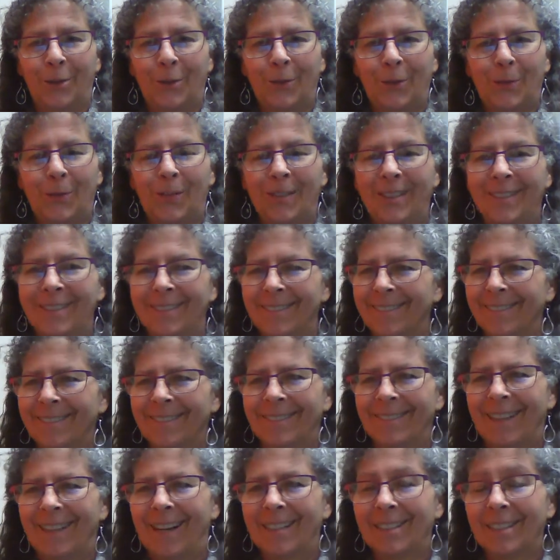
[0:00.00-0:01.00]
who
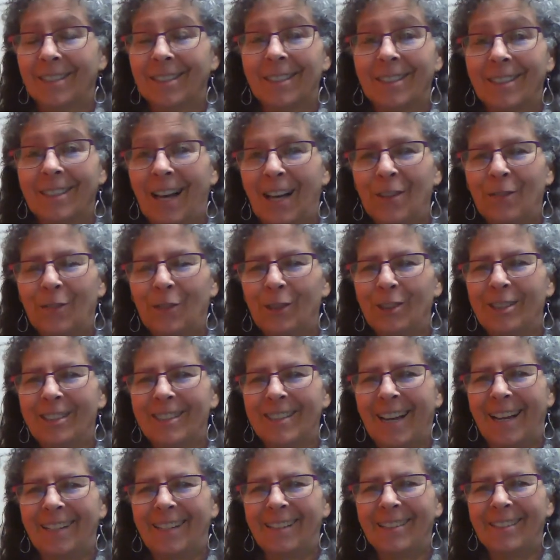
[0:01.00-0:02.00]
has a delightful
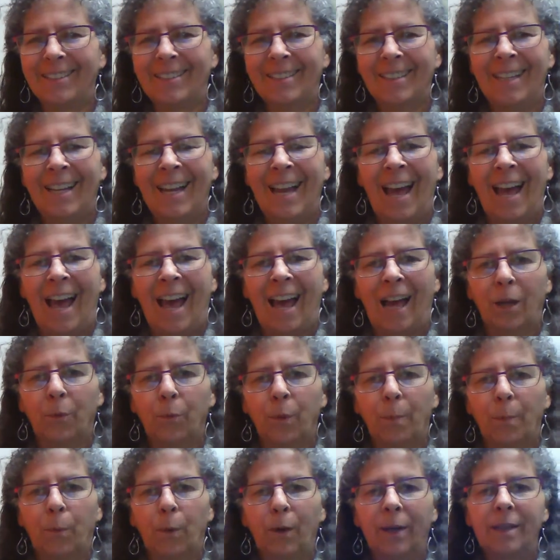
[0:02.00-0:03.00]
sound.
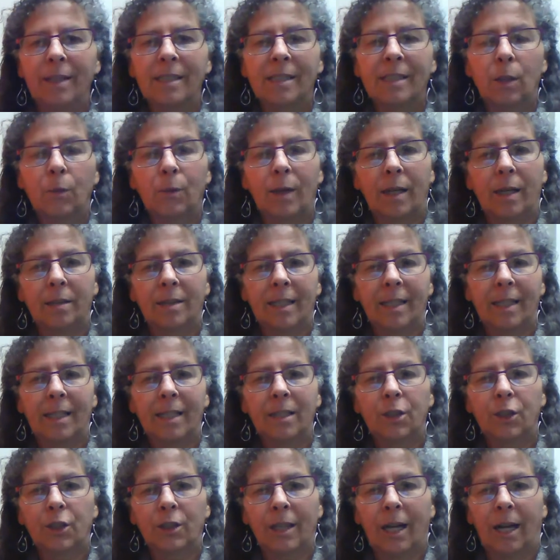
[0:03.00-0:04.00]
And we bring this around to
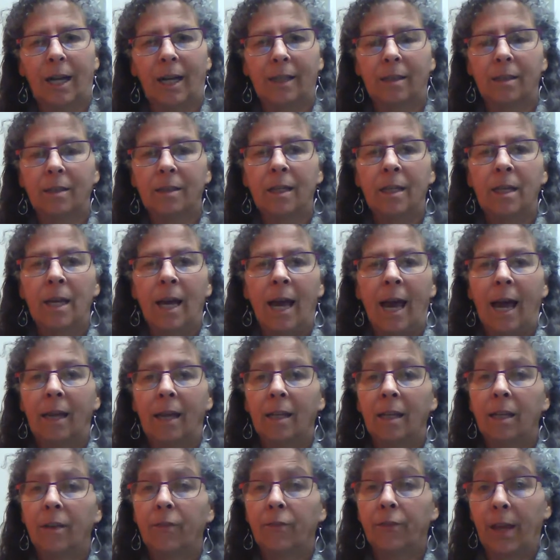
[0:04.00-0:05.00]
each child.
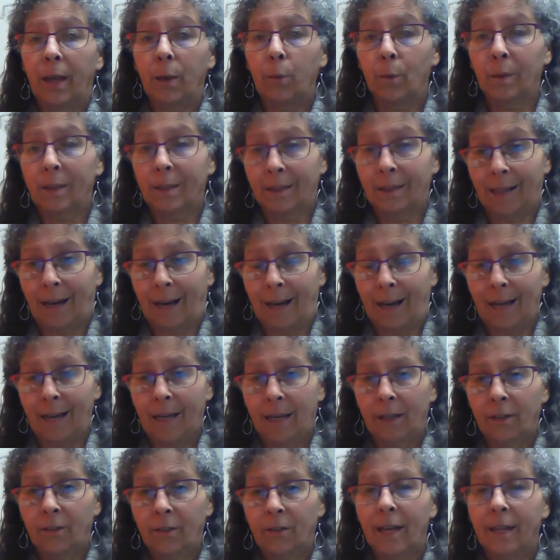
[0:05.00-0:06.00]
And if they would
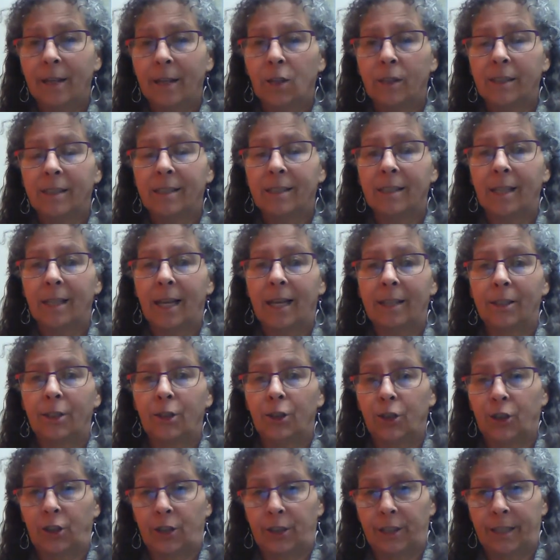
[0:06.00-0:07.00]
like, they could say
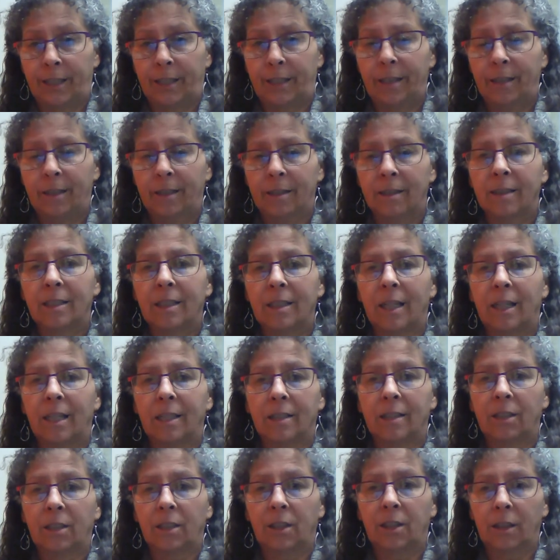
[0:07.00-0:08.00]
G
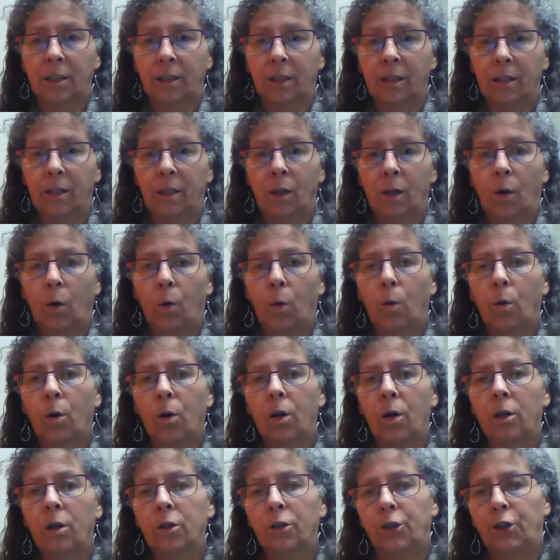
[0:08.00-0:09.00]
says G
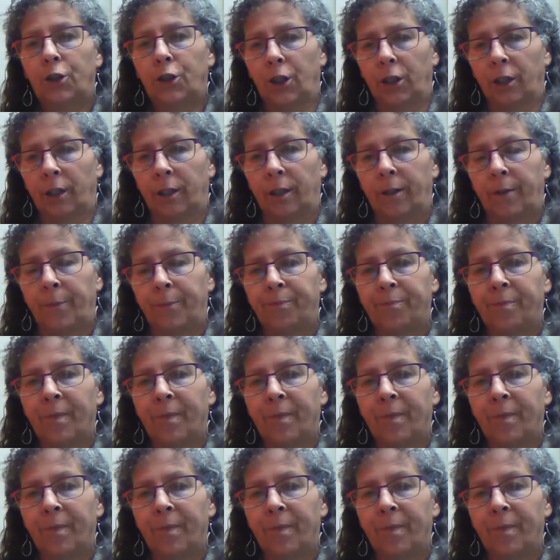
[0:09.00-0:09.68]
or J